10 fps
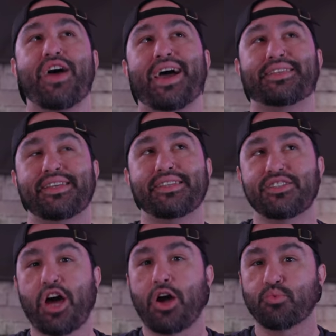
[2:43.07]
that
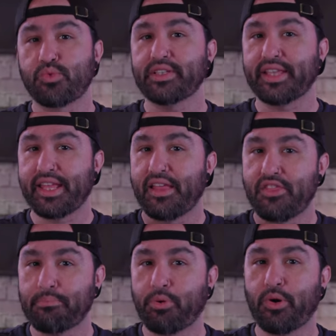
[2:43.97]
is not really
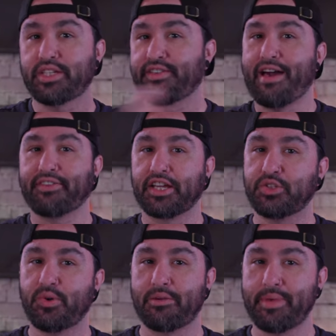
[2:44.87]
the point of having a
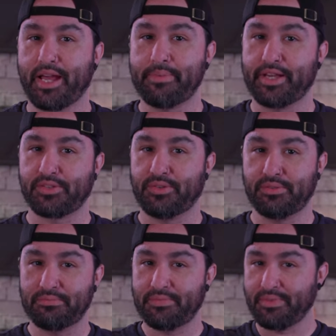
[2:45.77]
200
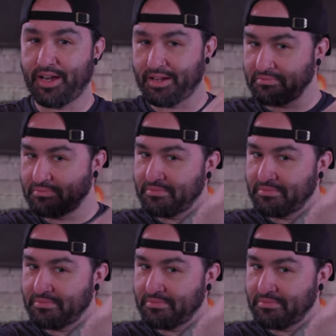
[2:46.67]
megapixel uh,